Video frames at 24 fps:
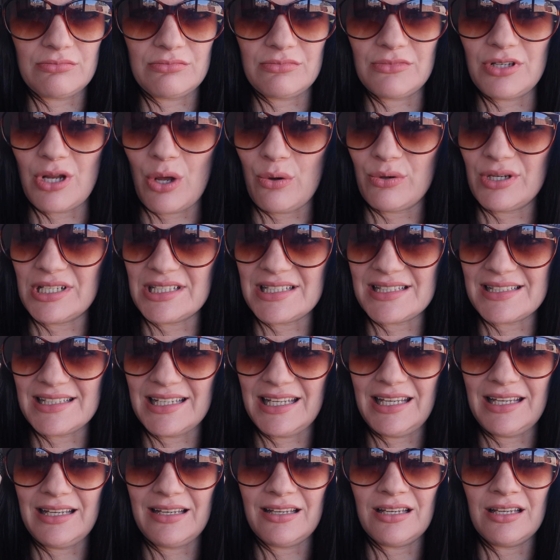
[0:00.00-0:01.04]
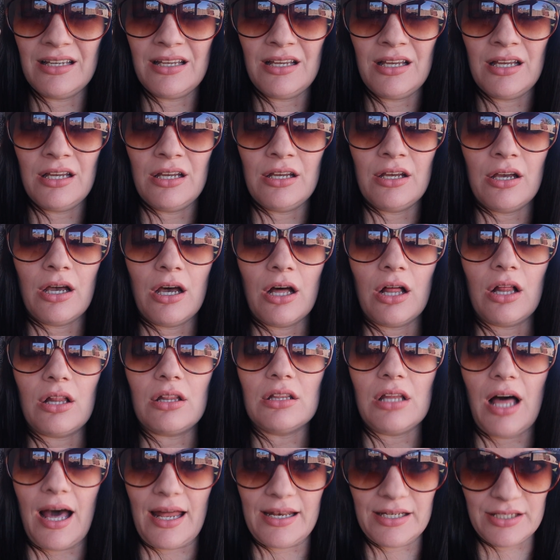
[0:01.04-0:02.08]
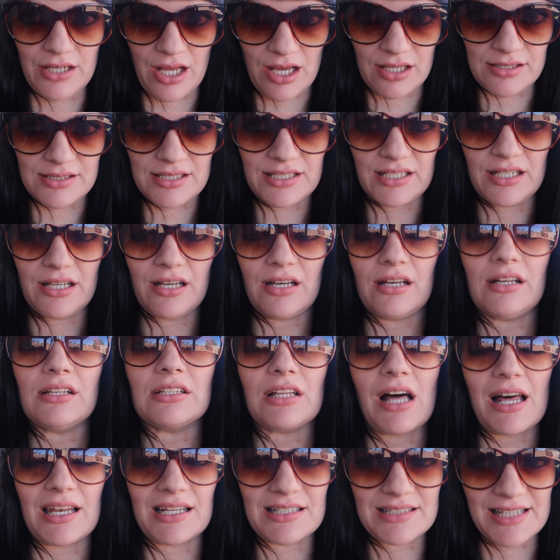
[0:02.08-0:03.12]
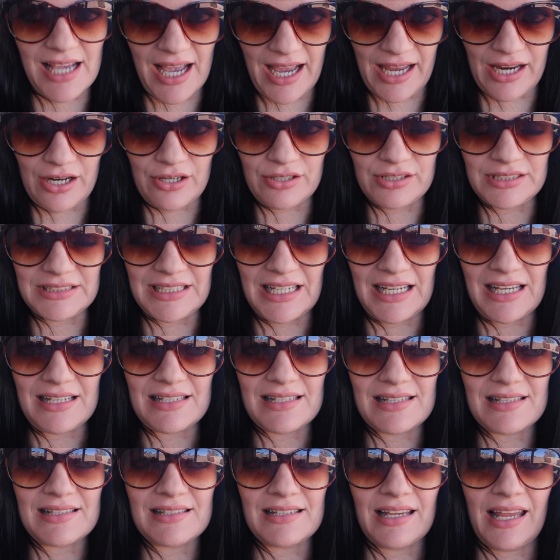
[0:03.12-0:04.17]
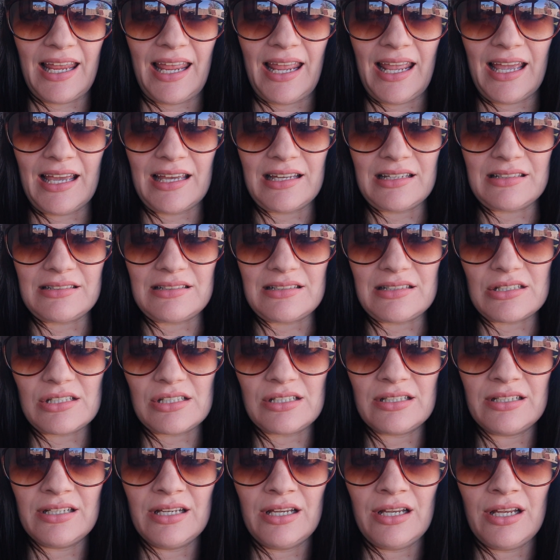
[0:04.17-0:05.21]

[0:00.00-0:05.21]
noticing a lot of nausea, a lot of tiredness, and